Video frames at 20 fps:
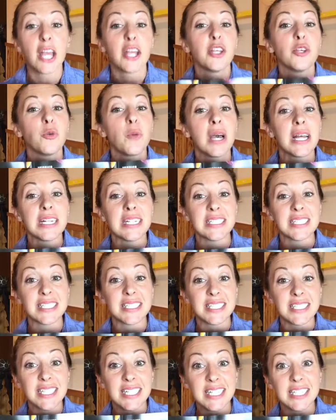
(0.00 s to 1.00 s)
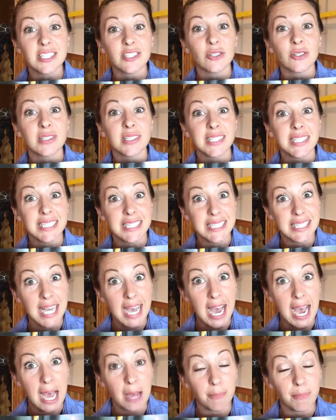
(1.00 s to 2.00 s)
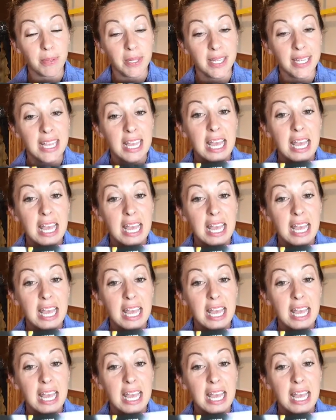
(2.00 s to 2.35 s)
you want to stick towards the top.